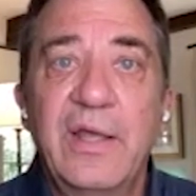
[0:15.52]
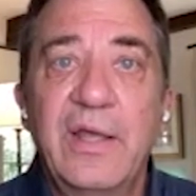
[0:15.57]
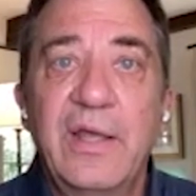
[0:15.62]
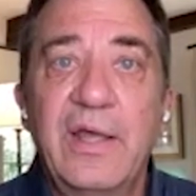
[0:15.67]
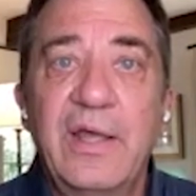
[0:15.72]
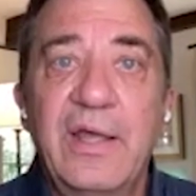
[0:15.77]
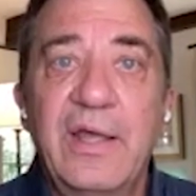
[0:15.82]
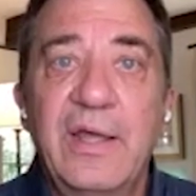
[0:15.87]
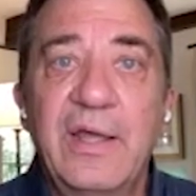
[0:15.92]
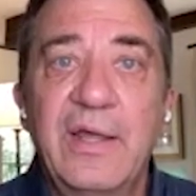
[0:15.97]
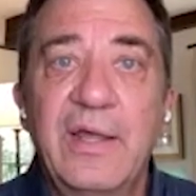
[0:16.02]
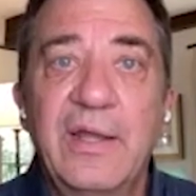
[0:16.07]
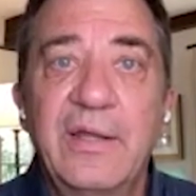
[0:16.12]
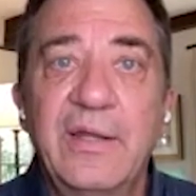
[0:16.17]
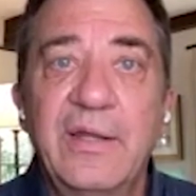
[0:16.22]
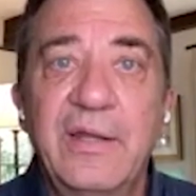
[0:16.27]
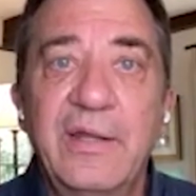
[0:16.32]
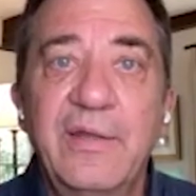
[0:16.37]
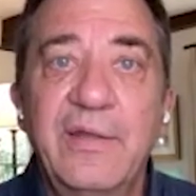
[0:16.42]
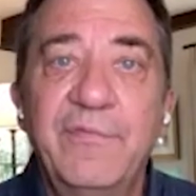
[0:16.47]

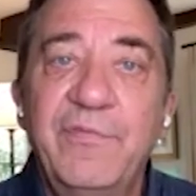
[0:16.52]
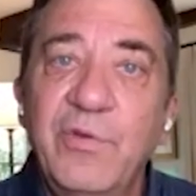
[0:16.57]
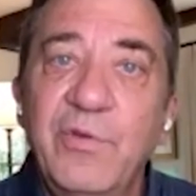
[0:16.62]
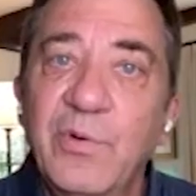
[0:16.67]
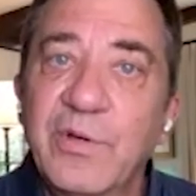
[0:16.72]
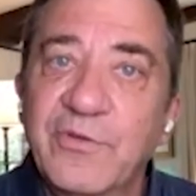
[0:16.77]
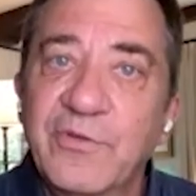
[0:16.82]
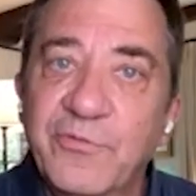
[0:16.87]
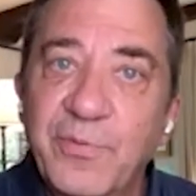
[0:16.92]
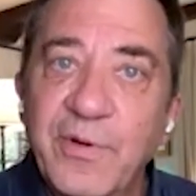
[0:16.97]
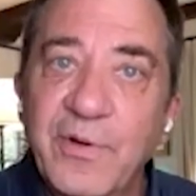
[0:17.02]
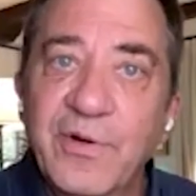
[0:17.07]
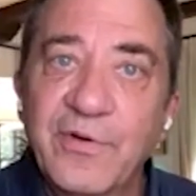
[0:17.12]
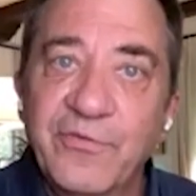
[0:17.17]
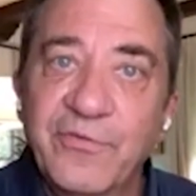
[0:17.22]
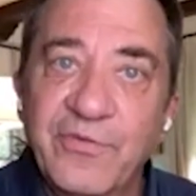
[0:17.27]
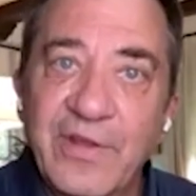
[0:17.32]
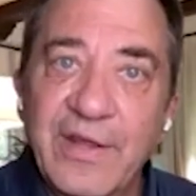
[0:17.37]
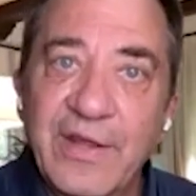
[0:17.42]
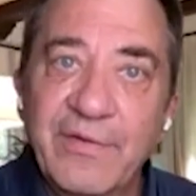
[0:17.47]
And if you
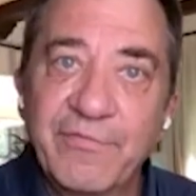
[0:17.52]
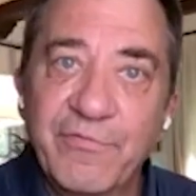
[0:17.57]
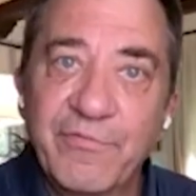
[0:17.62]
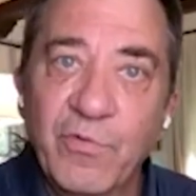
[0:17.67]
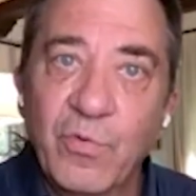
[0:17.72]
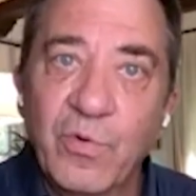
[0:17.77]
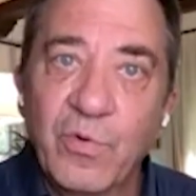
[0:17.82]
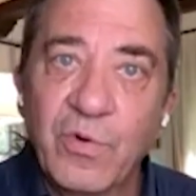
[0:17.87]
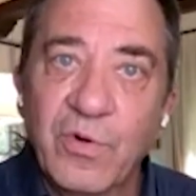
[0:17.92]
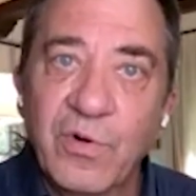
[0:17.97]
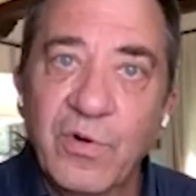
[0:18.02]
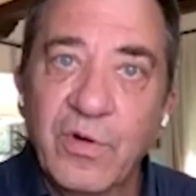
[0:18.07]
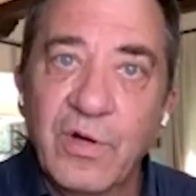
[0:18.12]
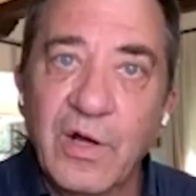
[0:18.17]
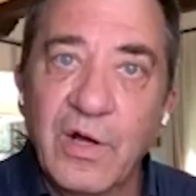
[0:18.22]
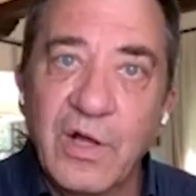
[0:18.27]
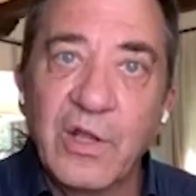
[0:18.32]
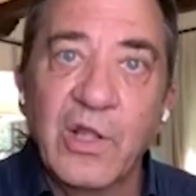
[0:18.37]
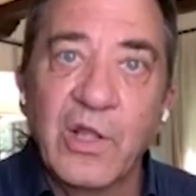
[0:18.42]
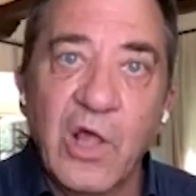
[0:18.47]
experience that for
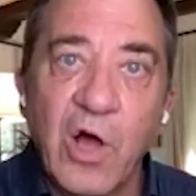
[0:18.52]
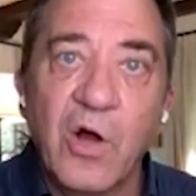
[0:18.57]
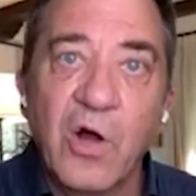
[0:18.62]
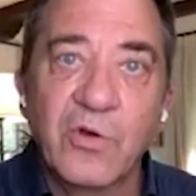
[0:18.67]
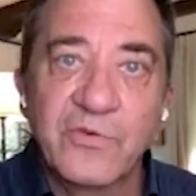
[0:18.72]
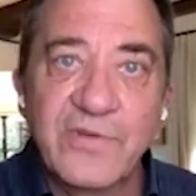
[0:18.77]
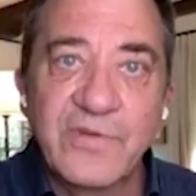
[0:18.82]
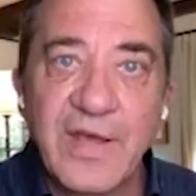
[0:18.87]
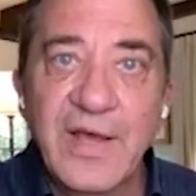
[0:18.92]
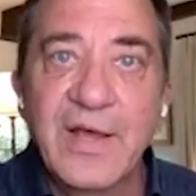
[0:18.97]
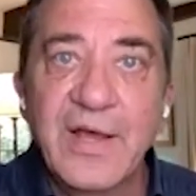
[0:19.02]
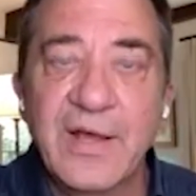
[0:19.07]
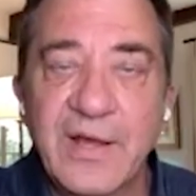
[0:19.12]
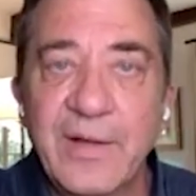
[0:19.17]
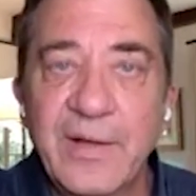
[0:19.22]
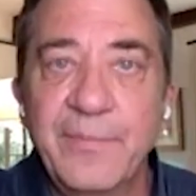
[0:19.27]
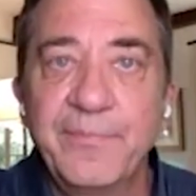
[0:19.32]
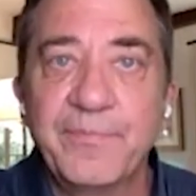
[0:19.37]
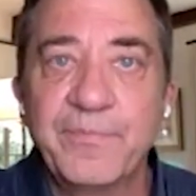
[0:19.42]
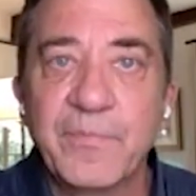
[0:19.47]
a long
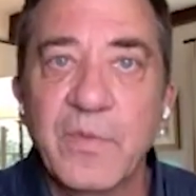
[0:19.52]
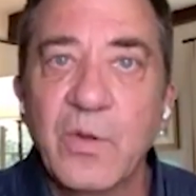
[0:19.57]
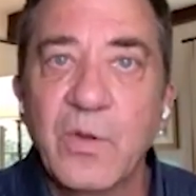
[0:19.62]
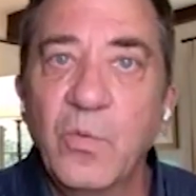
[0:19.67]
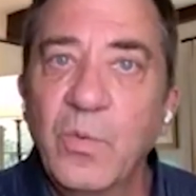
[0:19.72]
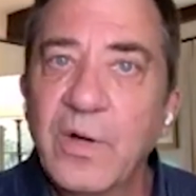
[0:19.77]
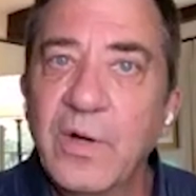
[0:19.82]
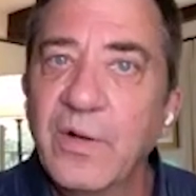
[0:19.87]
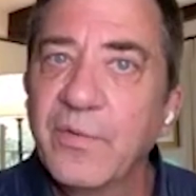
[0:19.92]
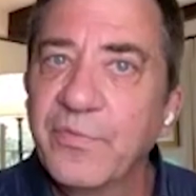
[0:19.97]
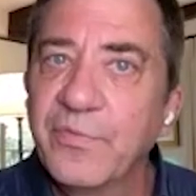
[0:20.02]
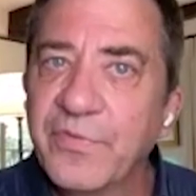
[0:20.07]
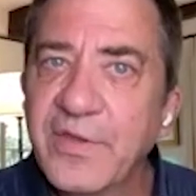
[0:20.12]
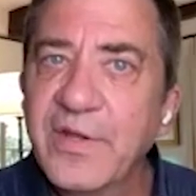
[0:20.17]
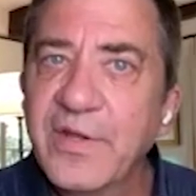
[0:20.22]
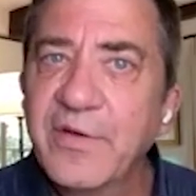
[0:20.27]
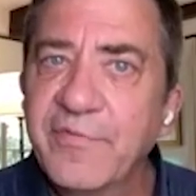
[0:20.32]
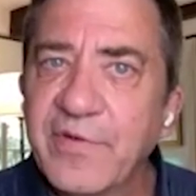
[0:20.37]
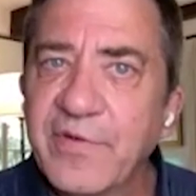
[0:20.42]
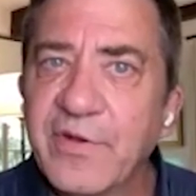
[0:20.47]
time, well,
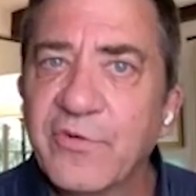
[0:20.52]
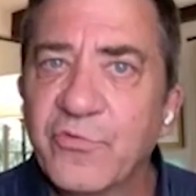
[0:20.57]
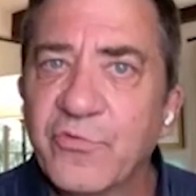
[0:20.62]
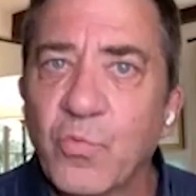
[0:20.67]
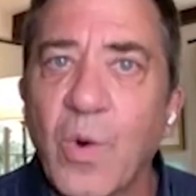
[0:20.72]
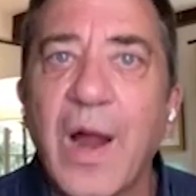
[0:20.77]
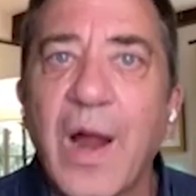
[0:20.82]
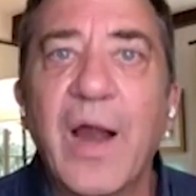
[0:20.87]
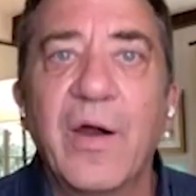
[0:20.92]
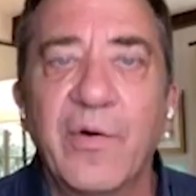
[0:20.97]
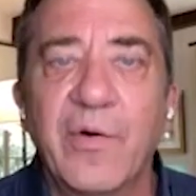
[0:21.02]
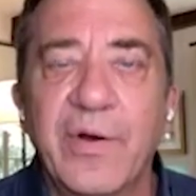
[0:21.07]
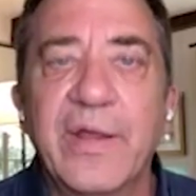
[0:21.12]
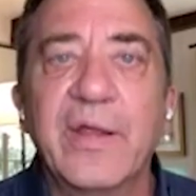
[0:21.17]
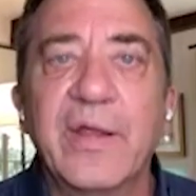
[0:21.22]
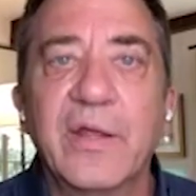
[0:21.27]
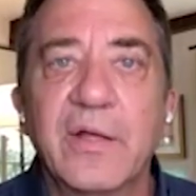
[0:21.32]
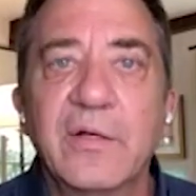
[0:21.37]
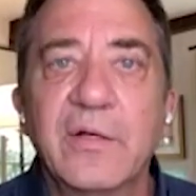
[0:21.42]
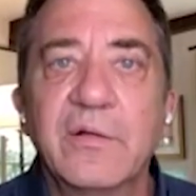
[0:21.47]
think of it as wiring.